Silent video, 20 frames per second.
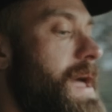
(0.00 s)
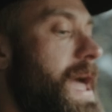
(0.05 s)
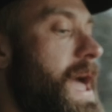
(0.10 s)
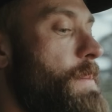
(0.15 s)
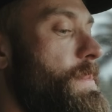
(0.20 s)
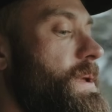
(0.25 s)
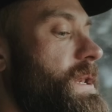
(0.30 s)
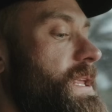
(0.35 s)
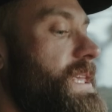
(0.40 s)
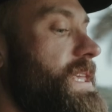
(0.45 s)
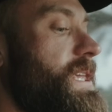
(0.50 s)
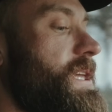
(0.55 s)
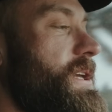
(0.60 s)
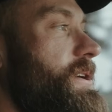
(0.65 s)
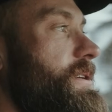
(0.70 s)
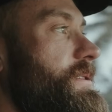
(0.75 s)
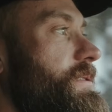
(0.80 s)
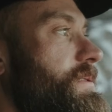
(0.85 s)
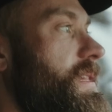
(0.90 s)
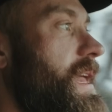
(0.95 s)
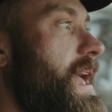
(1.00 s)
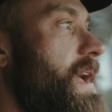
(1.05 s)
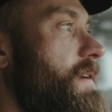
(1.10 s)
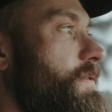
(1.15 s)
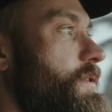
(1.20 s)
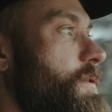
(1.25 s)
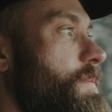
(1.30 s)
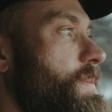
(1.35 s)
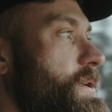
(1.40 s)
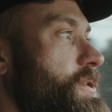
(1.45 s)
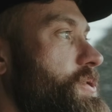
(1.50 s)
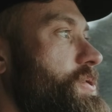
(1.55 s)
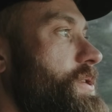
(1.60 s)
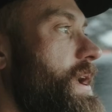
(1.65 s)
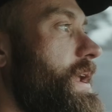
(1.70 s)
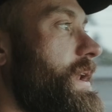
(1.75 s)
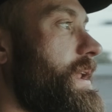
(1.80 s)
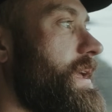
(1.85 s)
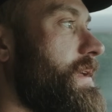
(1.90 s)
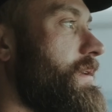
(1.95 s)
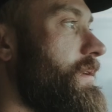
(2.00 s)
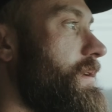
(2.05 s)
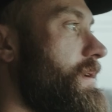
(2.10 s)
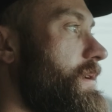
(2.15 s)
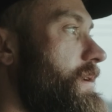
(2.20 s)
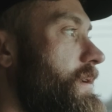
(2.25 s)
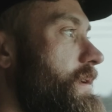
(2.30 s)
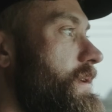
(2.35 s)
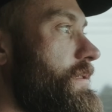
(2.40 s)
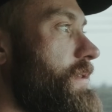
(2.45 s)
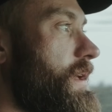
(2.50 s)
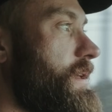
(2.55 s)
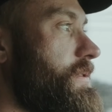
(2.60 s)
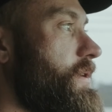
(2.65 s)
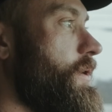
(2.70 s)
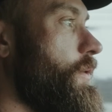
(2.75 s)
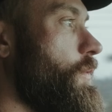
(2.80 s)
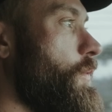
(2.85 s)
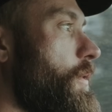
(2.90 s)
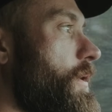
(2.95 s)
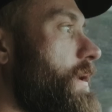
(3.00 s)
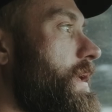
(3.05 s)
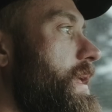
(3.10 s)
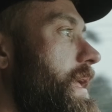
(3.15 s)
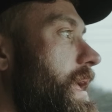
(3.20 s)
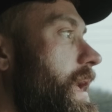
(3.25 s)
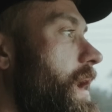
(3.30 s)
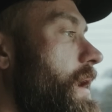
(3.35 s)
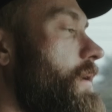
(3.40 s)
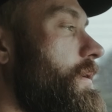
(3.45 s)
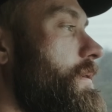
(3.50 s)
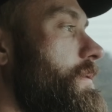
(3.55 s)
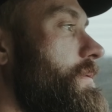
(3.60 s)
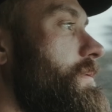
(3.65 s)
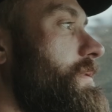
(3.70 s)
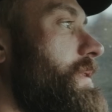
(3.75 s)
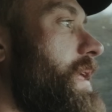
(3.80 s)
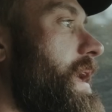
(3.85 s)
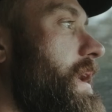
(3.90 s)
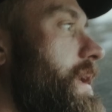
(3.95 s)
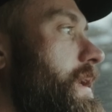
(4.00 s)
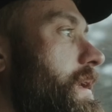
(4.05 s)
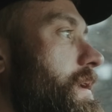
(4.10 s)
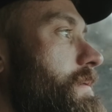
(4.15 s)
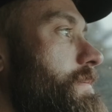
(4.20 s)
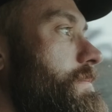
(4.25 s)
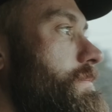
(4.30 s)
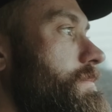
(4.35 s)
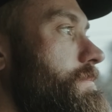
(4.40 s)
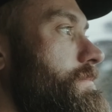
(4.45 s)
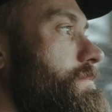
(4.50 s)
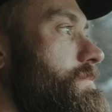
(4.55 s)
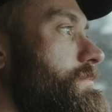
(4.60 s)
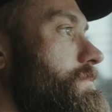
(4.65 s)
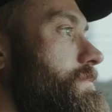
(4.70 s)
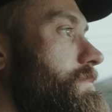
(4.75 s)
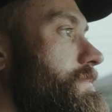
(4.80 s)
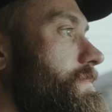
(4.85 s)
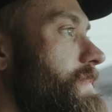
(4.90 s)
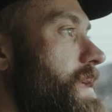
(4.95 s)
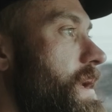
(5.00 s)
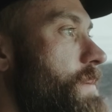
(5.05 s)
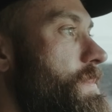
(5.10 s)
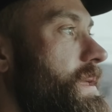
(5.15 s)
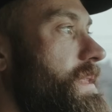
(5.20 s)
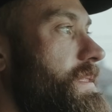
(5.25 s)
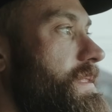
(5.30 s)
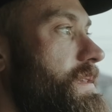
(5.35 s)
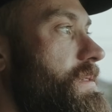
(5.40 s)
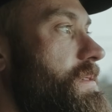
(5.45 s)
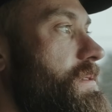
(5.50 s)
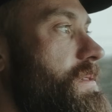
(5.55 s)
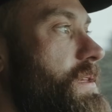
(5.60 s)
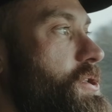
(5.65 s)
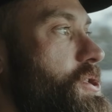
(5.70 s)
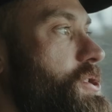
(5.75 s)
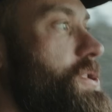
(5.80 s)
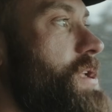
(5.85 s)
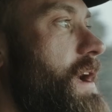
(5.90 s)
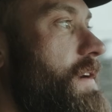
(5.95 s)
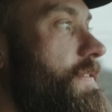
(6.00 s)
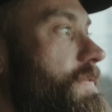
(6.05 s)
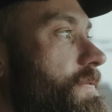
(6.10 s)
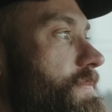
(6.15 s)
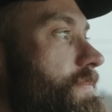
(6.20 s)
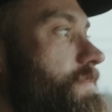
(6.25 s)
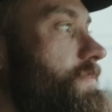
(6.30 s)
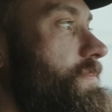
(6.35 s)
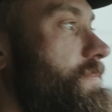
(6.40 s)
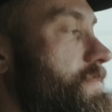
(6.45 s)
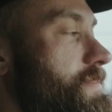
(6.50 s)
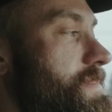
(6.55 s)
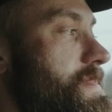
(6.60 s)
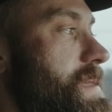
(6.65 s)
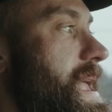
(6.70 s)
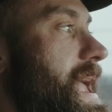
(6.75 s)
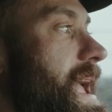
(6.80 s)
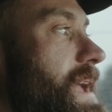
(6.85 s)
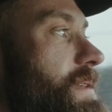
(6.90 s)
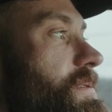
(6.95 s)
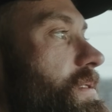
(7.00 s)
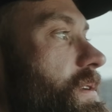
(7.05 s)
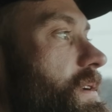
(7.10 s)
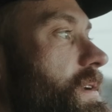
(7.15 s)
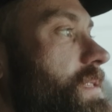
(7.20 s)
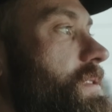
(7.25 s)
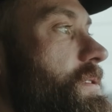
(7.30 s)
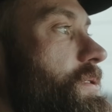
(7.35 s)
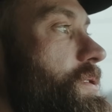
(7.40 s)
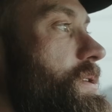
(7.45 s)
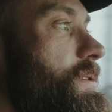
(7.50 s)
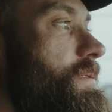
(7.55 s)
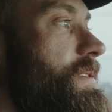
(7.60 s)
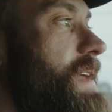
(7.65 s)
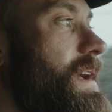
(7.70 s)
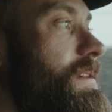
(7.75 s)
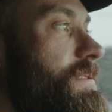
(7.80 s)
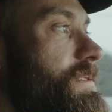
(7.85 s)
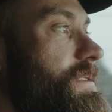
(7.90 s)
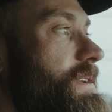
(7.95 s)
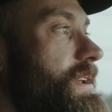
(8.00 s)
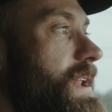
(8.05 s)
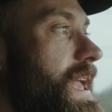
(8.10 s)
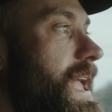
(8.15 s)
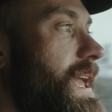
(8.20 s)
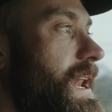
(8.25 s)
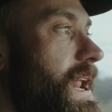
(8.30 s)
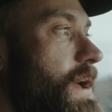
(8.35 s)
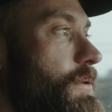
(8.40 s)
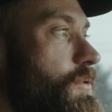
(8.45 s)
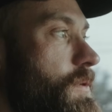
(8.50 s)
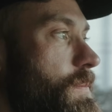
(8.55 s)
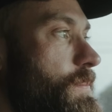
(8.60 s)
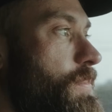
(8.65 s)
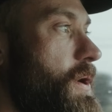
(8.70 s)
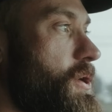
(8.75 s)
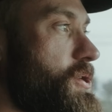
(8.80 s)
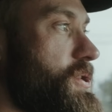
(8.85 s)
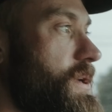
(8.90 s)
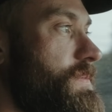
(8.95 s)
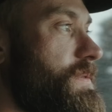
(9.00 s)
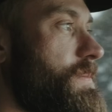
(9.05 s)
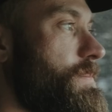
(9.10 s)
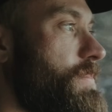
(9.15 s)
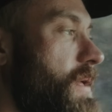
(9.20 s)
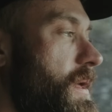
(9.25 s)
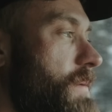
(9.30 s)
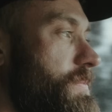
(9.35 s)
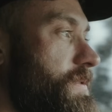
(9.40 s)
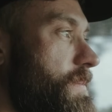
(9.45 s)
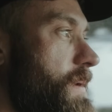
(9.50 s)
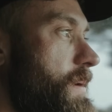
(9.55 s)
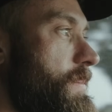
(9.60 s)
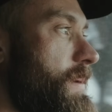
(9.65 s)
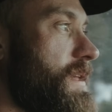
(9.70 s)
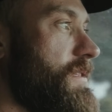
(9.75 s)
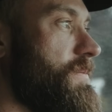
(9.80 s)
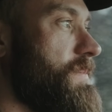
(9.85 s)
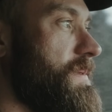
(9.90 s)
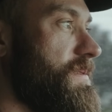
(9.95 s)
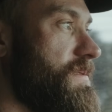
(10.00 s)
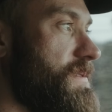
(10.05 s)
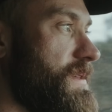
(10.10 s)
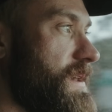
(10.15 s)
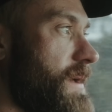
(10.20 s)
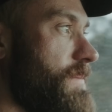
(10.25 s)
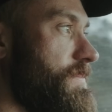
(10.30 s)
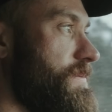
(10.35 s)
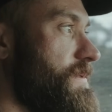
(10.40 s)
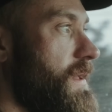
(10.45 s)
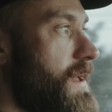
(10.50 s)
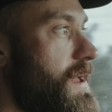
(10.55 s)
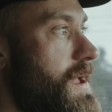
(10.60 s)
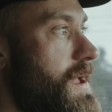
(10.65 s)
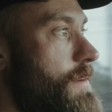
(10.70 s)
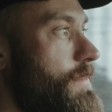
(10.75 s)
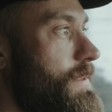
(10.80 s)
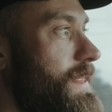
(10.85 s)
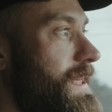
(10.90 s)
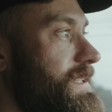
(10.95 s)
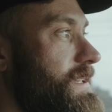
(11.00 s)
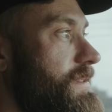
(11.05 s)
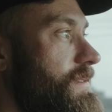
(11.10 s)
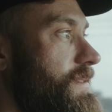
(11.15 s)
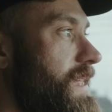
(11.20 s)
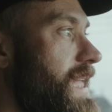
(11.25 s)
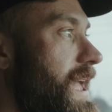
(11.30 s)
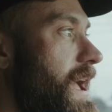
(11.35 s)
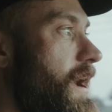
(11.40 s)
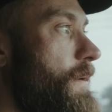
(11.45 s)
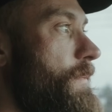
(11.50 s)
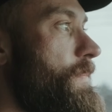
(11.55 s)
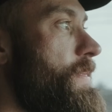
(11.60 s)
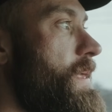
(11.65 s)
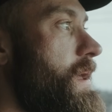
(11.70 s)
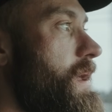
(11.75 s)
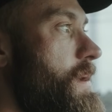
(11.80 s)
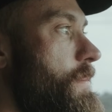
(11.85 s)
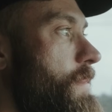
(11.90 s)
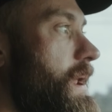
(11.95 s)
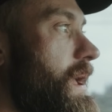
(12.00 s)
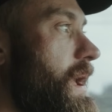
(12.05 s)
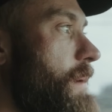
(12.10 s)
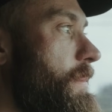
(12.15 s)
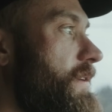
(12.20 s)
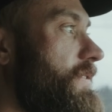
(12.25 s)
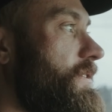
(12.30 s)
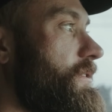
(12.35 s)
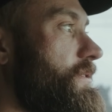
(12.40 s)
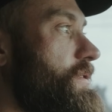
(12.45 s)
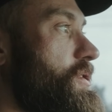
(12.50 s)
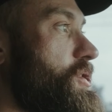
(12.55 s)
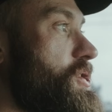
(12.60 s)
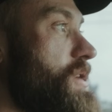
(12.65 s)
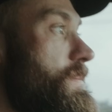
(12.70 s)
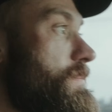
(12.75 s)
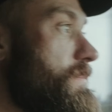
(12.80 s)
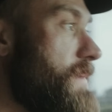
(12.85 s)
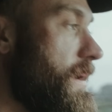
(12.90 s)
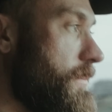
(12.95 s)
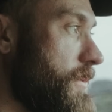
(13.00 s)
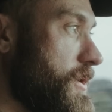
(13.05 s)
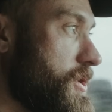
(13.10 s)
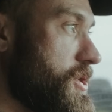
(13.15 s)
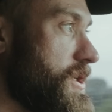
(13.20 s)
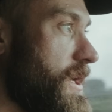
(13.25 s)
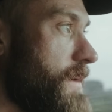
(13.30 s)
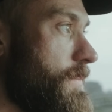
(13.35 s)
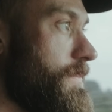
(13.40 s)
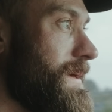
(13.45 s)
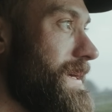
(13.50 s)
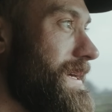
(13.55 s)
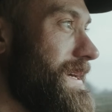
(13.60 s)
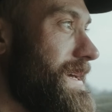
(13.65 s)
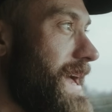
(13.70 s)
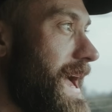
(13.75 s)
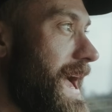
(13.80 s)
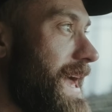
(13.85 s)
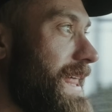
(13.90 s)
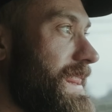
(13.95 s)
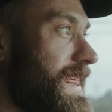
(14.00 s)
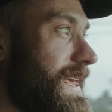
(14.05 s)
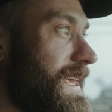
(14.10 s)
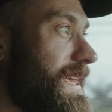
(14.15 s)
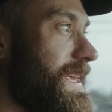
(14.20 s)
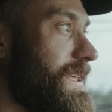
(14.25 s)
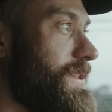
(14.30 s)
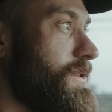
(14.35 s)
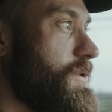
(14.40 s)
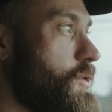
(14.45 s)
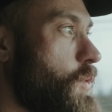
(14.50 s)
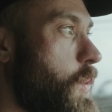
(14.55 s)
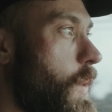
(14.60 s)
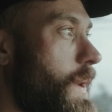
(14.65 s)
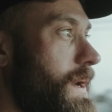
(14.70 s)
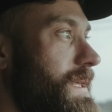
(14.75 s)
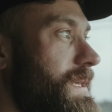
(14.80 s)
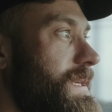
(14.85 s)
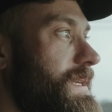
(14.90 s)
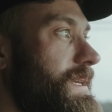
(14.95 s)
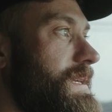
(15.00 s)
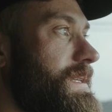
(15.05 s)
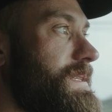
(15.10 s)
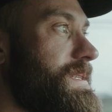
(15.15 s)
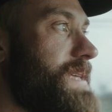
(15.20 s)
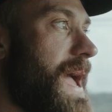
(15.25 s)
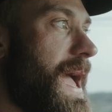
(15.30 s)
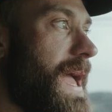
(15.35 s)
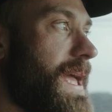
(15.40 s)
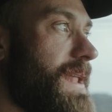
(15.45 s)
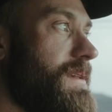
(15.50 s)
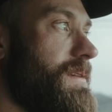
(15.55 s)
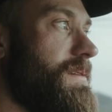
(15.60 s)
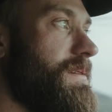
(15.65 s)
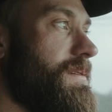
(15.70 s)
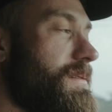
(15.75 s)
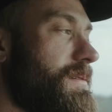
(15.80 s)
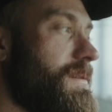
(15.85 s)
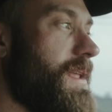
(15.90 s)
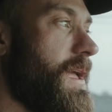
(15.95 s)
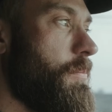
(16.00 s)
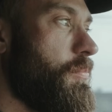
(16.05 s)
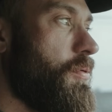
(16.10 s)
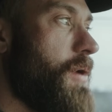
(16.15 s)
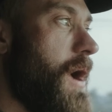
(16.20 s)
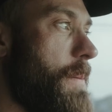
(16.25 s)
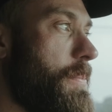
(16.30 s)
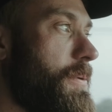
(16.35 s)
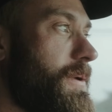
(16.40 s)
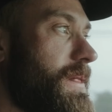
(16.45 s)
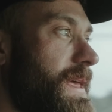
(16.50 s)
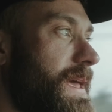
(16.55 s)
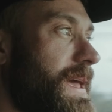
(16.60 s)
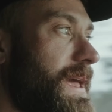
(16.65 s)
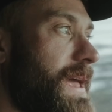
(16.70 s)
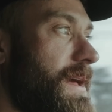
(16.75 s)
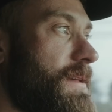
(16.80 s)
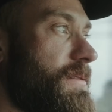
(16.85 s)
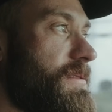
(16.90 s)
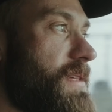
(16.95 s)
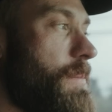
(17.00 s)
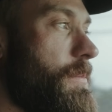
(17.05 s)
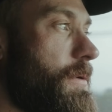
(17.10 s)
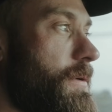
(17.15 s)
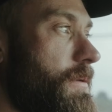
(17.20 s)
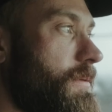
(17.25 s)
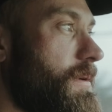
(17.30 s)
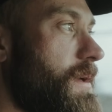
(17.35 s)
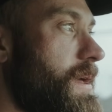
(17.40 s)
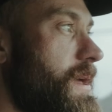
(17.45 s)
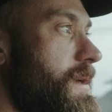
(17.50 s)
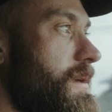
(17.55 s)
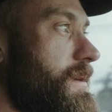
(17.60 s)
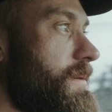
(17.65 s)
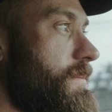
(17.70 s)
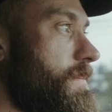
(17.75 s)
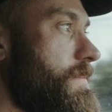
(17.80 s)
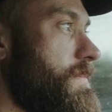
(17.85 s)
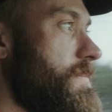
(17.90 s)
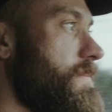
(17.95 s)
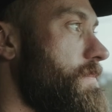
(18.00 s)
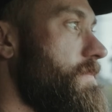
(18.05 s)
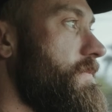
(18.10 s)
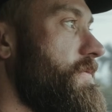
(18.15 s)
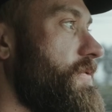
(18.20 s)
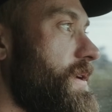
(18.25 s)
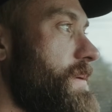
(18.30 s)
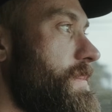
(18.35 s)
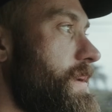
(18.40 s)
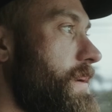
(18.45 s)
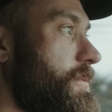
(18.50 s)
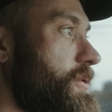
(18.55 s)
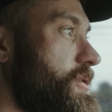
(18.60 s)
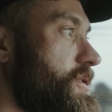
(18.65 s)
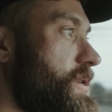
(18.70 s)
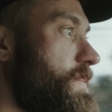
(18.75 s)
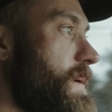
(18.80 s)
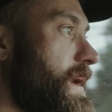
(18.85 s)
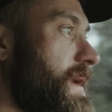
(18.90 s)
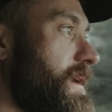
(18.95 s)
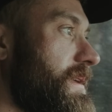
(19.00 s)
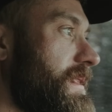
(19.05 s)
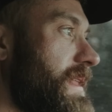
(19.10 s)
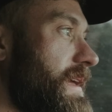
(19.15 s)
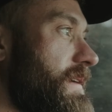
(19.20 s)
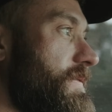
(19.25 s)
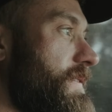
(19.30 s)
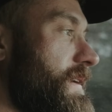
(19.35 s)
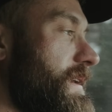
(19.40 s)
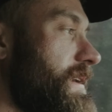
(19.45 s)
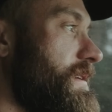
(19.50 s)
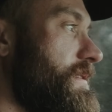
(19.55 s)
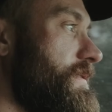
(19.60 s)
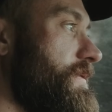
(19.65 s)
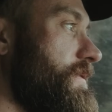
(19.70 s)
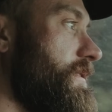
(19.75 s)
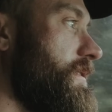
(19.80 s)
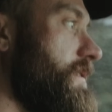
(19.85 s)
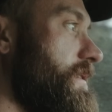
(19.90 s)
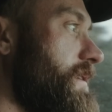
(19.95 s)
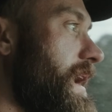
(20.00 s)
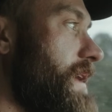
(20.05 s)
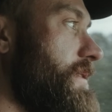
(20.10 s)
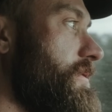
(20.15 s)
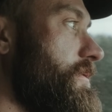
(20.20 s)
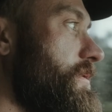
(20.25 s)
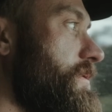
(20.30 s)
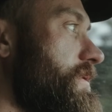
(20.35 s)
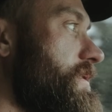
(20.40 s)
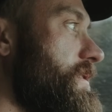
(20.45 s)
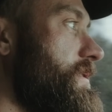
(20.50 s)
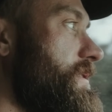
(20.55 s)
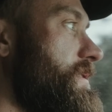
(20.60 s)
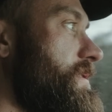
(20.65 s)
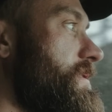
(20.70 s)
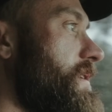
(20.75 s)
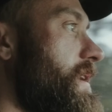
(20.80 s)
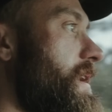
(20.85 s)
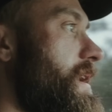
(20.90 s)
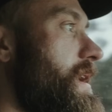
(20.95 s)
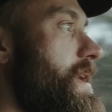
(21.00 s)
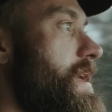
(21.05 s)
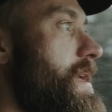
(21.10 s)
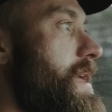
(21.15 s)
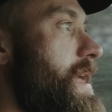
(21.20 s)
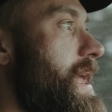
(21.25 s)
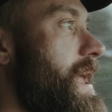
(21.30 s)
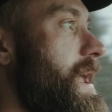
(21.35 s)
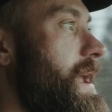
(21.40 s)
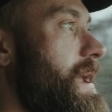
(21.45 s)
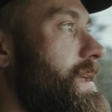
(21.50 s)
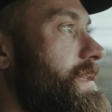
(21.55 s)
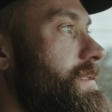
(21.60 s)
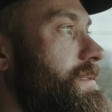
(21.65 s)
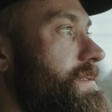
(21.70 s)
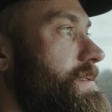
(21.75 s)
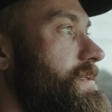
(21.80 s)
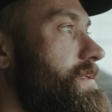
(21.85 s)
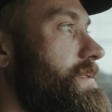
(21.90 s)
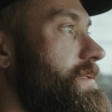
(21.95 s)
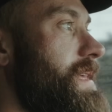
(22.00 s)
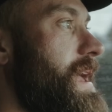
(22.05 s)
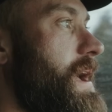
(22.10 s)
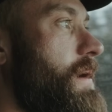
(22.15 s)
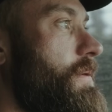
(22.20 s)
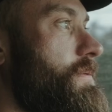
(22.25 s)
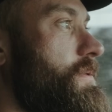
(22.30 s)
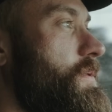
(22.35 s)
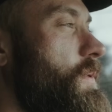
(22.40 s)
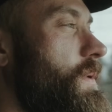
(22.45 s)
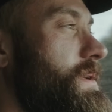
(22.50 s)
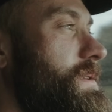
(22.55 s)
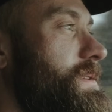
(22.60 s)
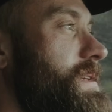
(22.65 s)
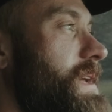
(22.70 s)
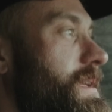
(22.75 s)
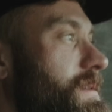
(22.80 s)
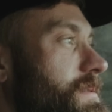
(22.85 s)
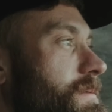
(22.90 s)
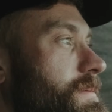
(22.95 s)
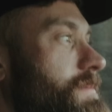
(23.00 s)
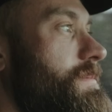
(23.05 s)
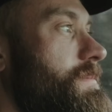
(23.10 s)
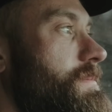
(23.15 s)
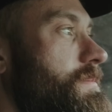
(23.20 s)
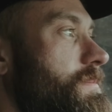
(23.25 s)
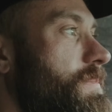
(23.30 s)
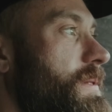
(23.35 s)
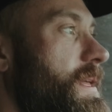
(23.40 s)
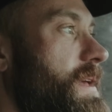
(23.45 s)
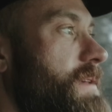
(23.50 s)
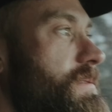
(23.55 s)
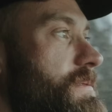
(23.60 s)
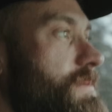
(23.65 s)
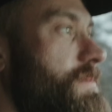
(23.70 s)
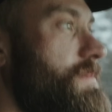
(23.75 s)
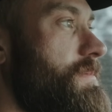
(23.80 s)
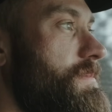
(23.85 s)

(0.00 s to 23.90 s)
How many years have you been training? I started working out, like, I mean, this is such a tough answer. In two thousand eight, I was doing push-ups and pull-ups in my basement, sit-ups, but that doesn't count. But I got my first gym membership, I think in twenty ten, like properly. I got a summer free membership at Good Life Fitness for high school students. And that twenty ten plus,